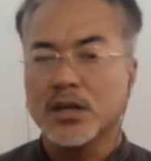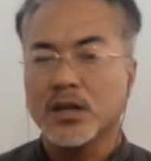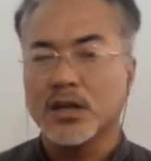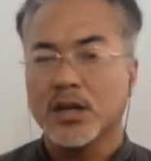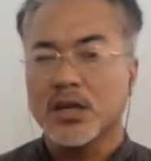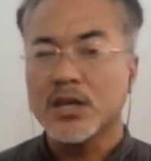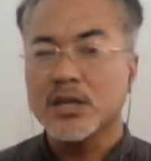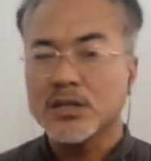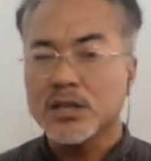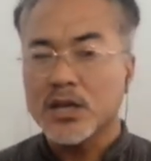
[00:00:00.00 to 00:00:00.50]
He
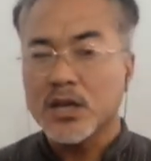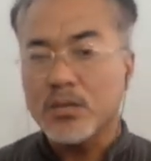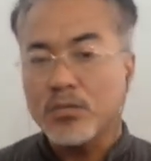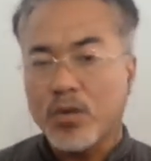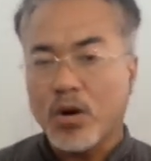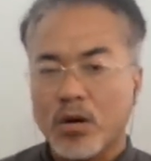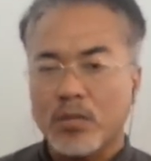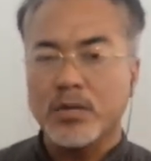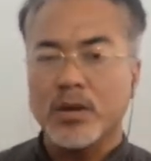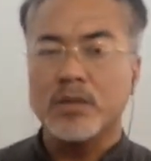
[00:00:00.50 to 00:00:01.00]
has
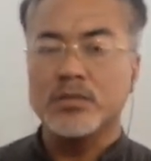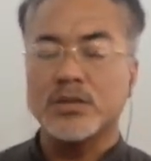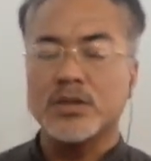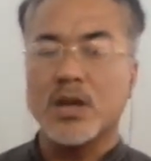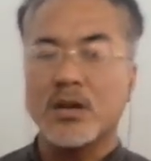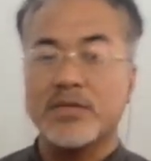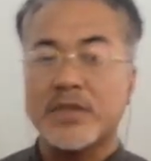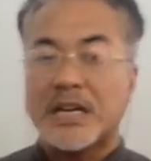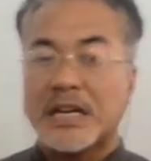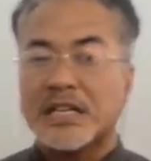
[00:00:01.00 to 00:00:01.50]
involved
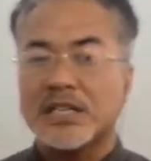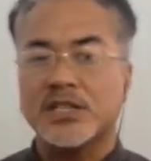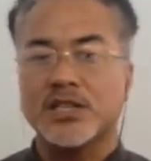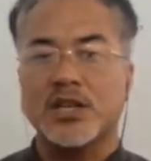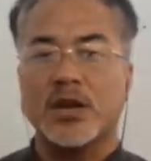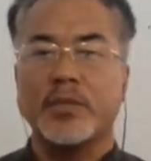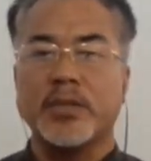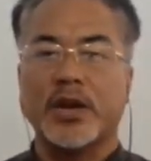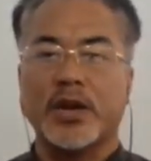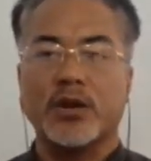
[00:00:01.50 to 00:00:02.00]
himself in decision
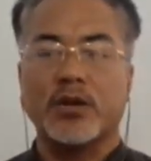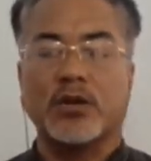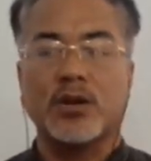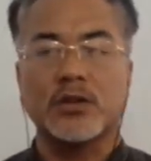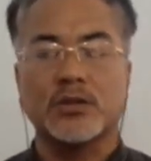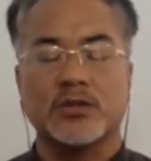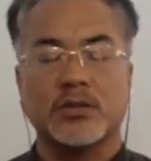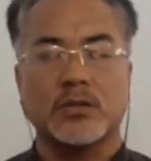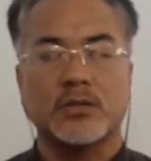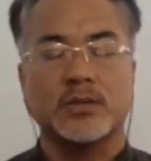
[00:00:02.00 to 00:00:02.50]
making also.